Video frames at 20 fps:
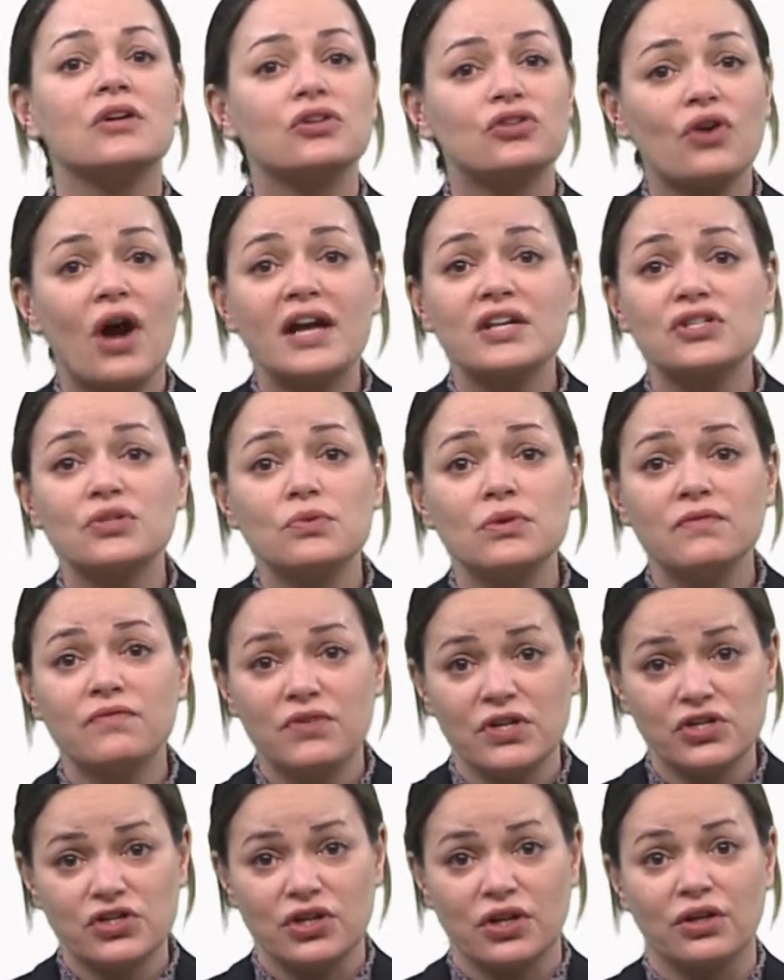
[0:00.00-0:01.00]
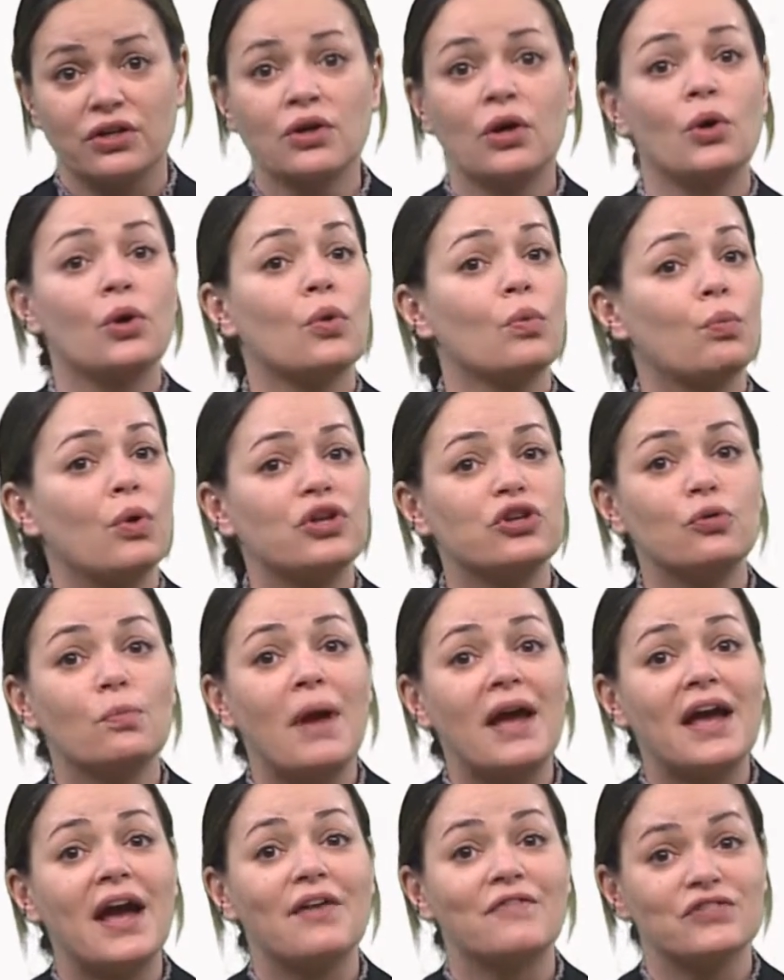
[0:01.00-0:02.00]
trying to envision what you
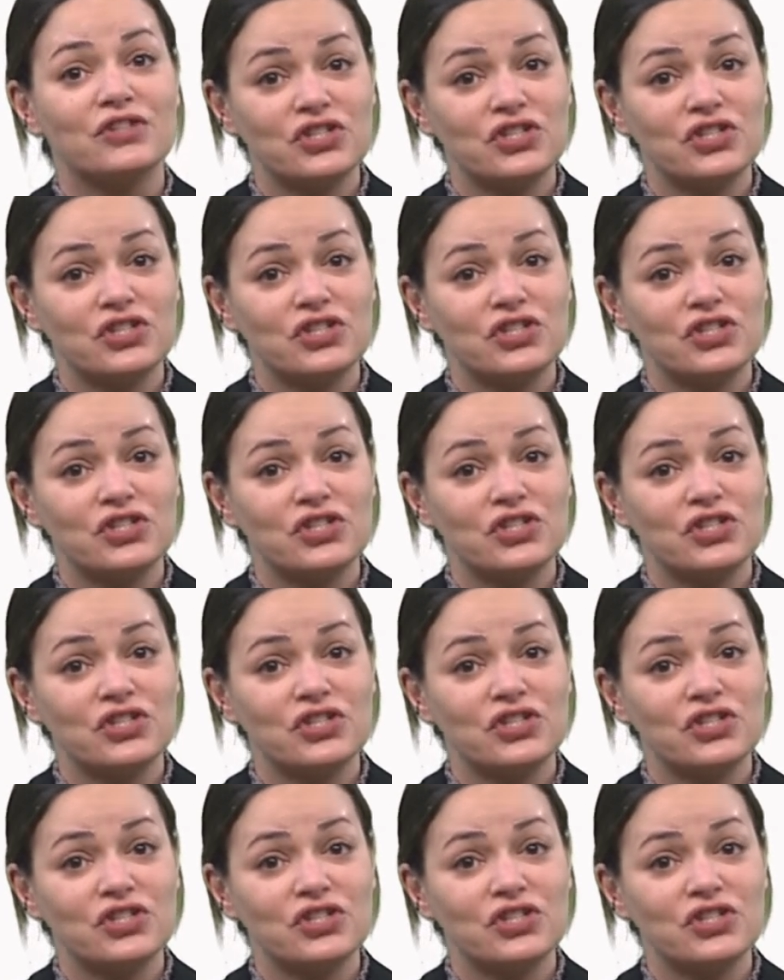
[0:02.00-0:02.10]
may have